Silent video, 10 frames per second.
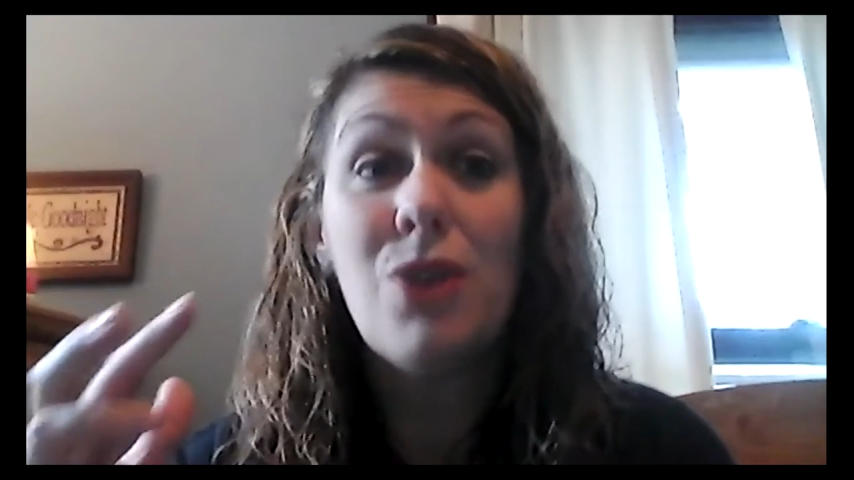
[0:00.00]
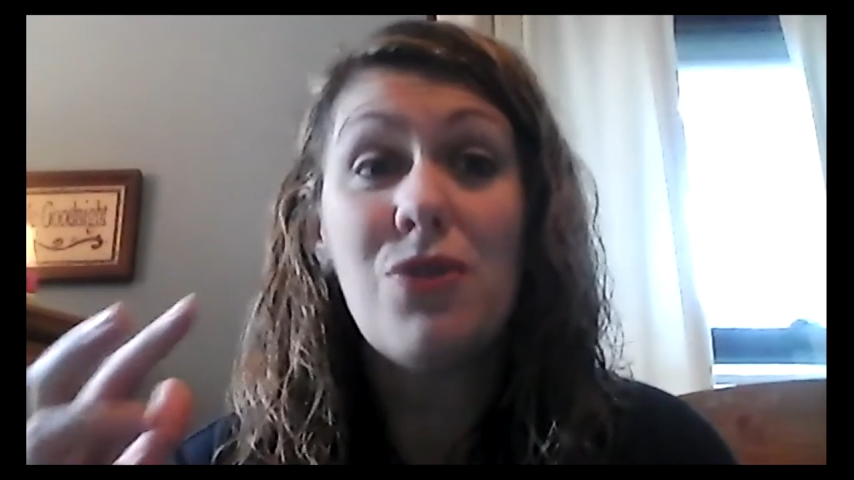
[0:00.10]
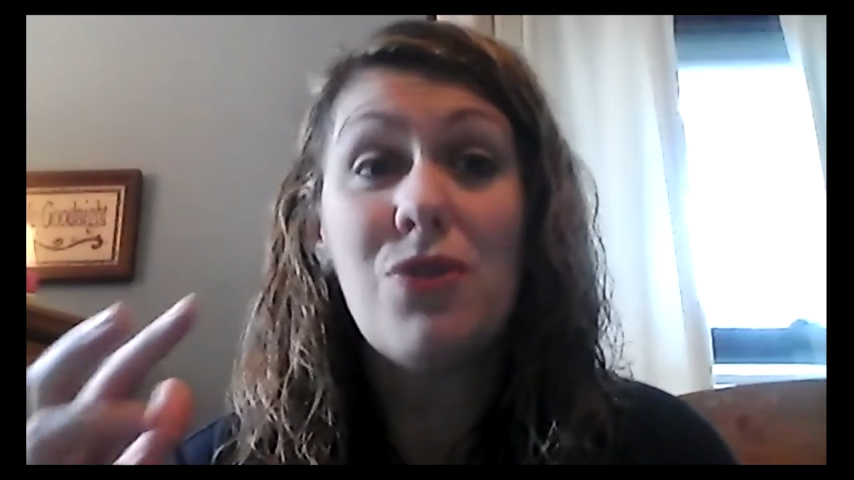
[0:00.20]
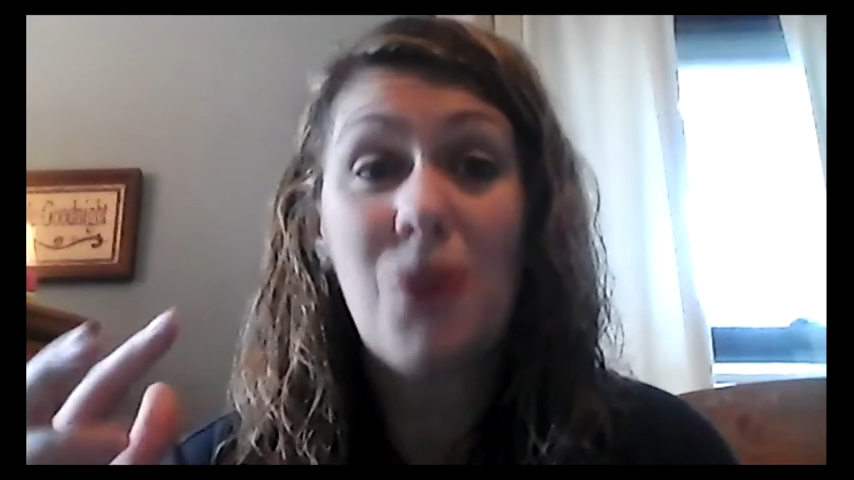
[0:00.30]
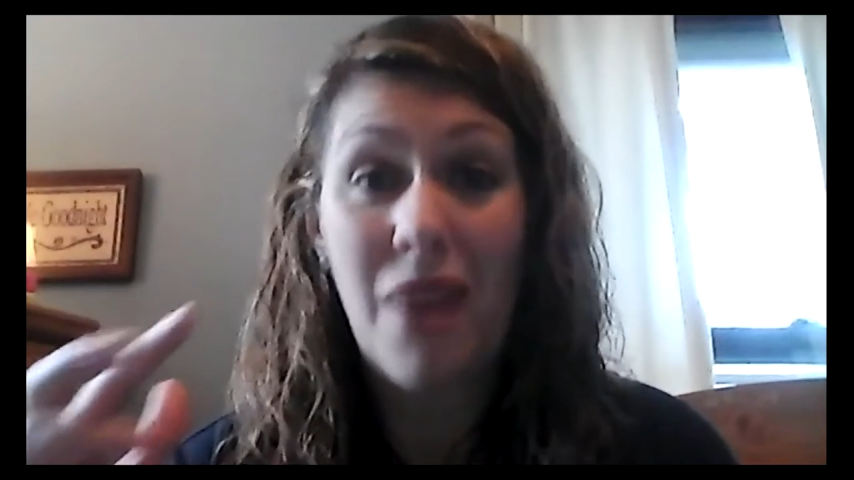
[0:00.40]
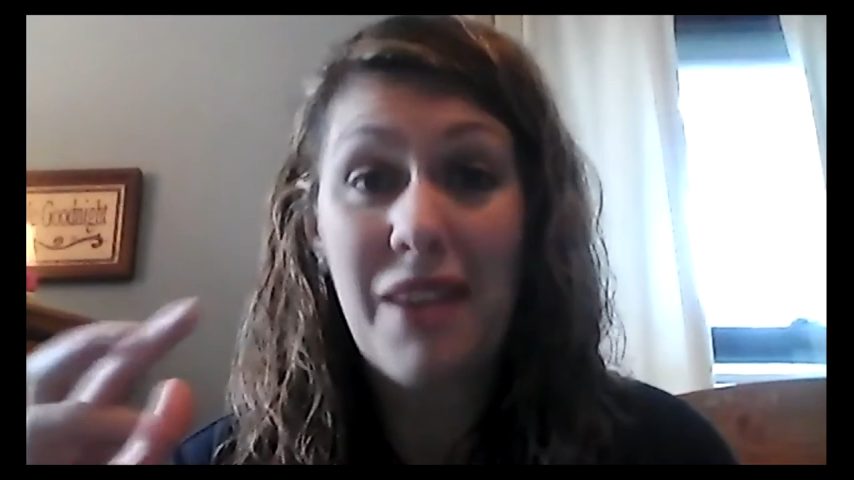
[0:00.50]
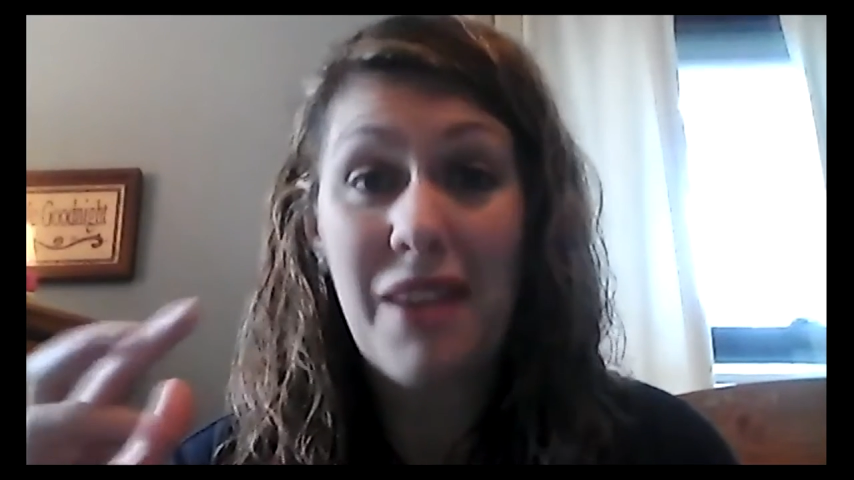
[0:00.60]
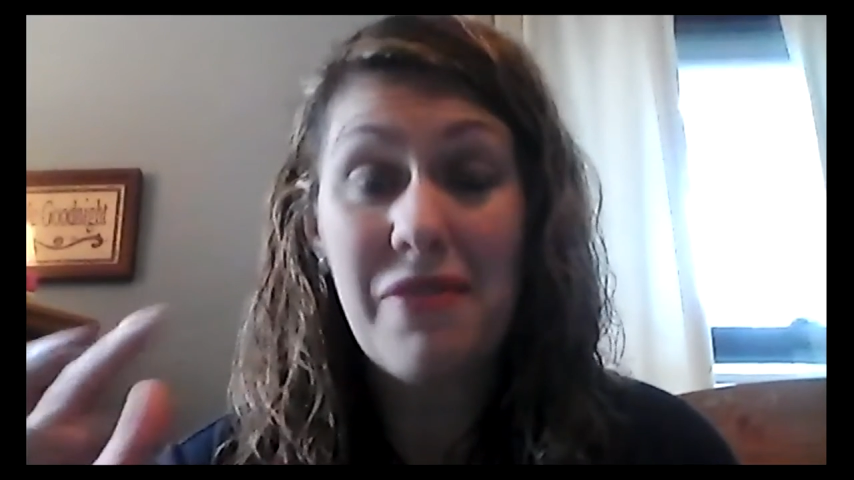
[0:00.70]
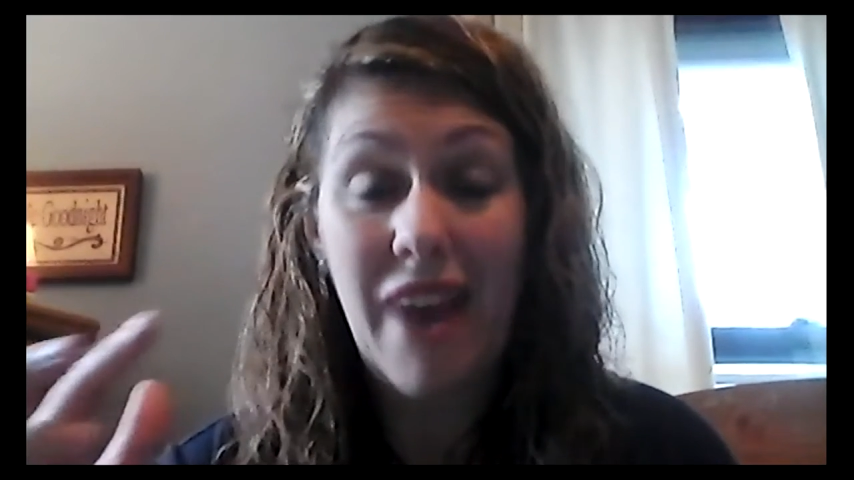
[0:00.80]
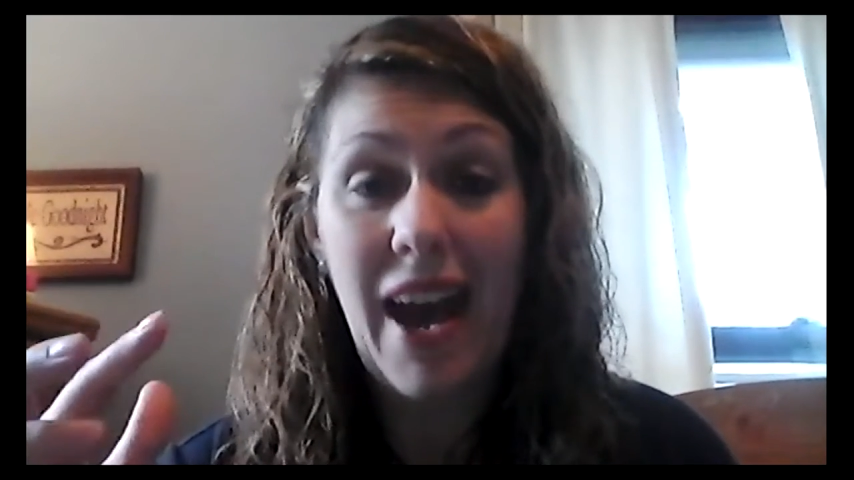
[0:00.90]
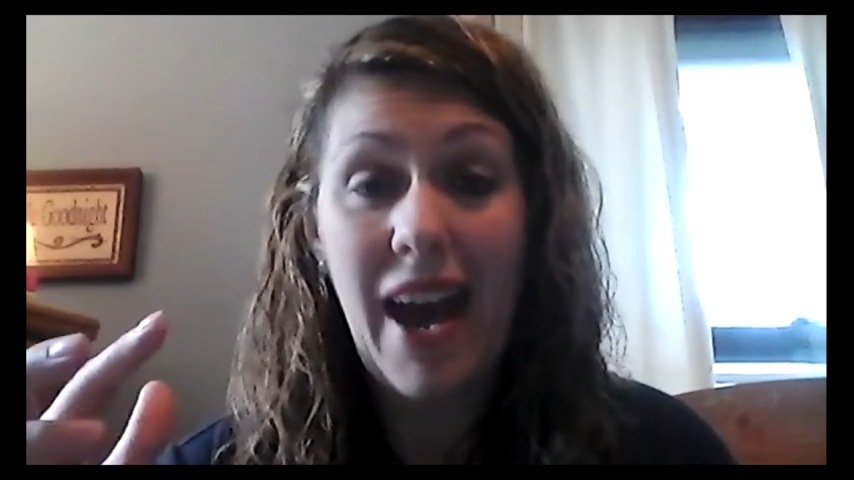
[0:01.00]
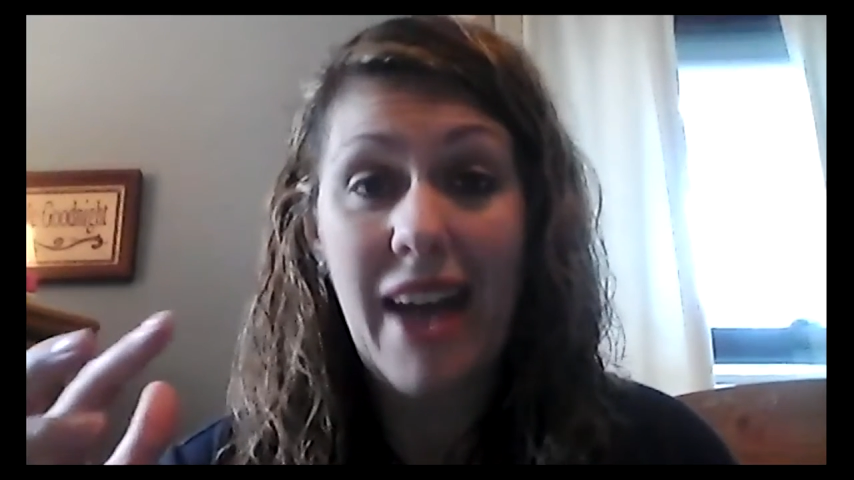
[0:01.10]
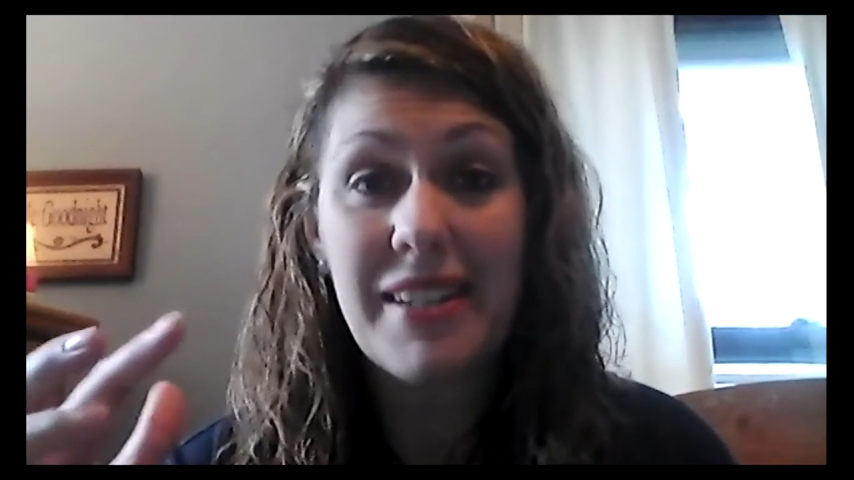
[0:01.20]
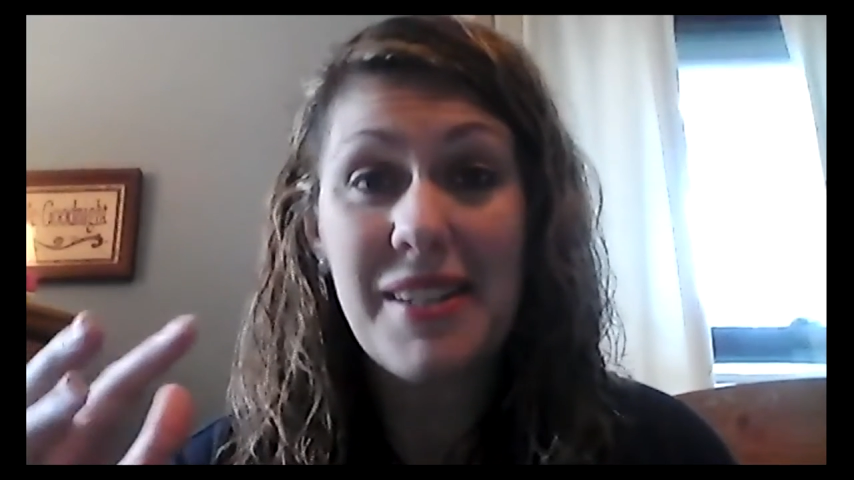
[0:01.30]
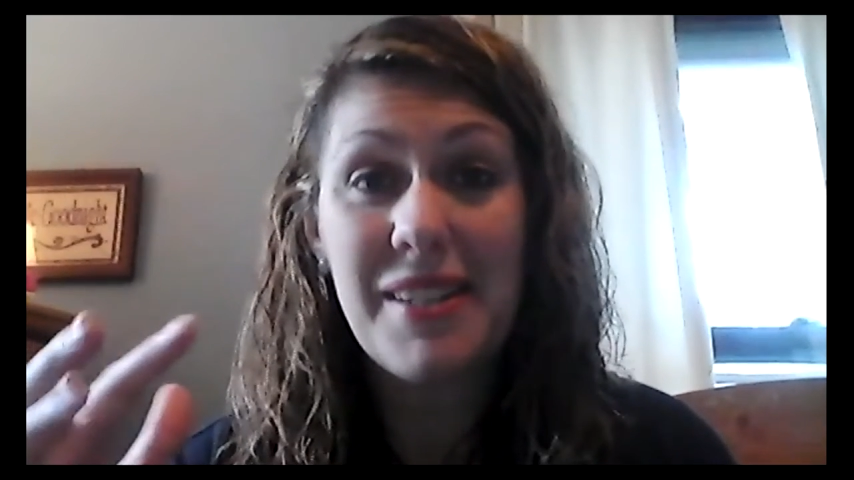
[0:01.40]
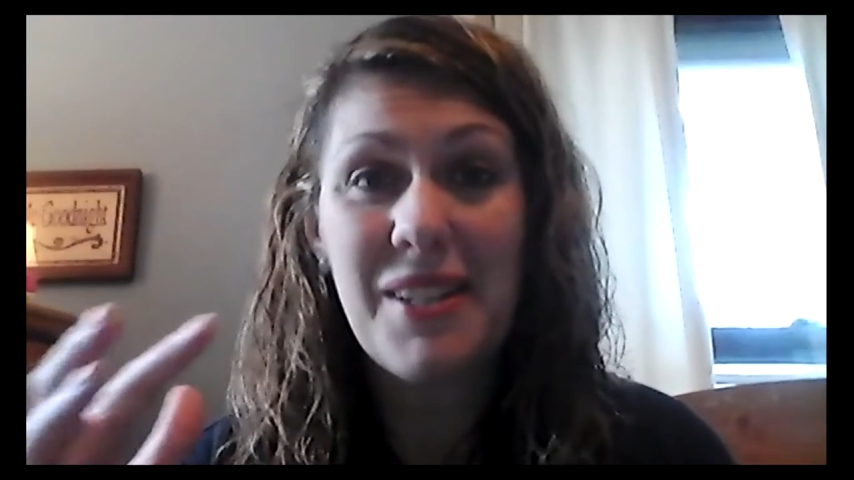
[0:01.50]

so that in fact,